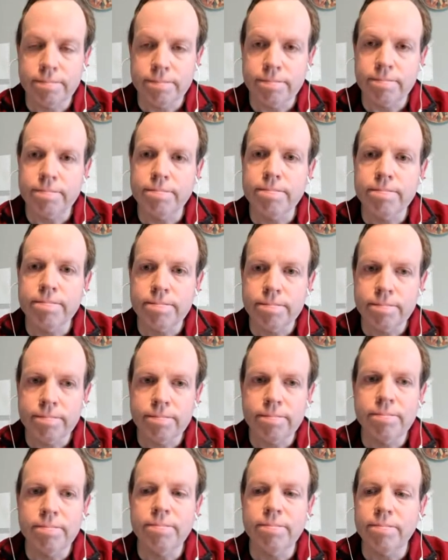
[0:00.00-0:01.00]

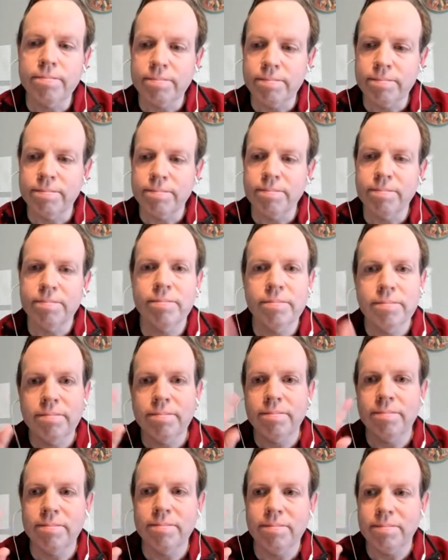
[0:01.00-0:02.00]

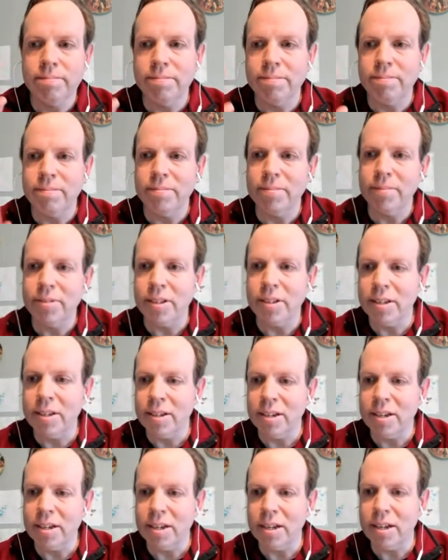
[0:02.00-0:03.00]

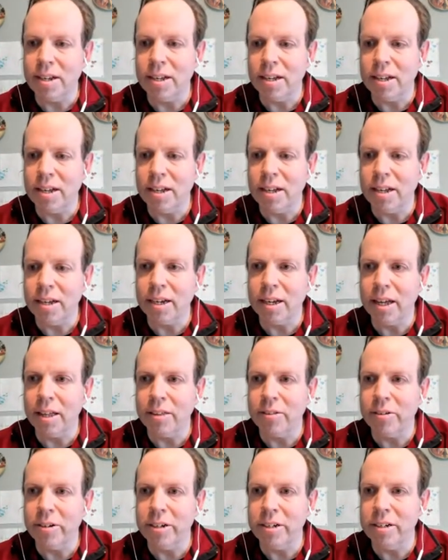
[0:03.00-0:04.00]

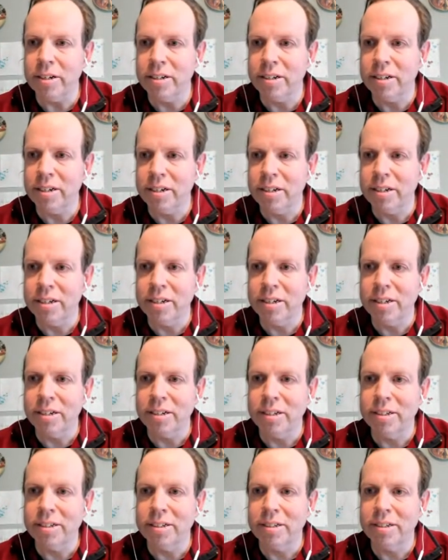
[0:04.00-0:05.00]

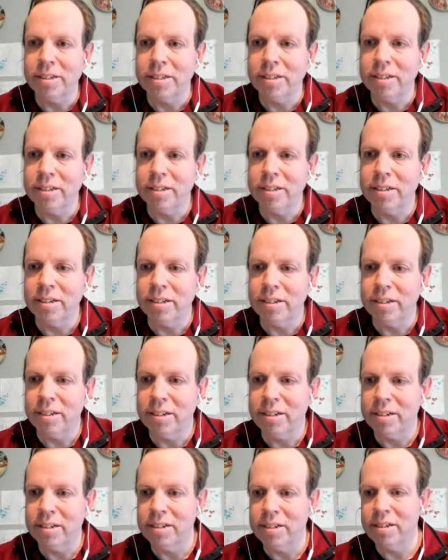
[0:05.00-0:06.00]

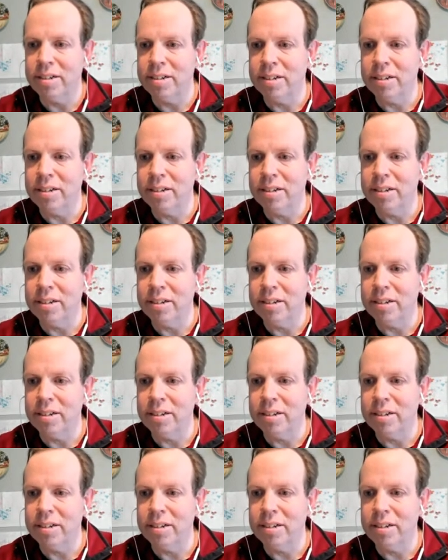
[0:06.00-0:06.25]
This person isn't speaking.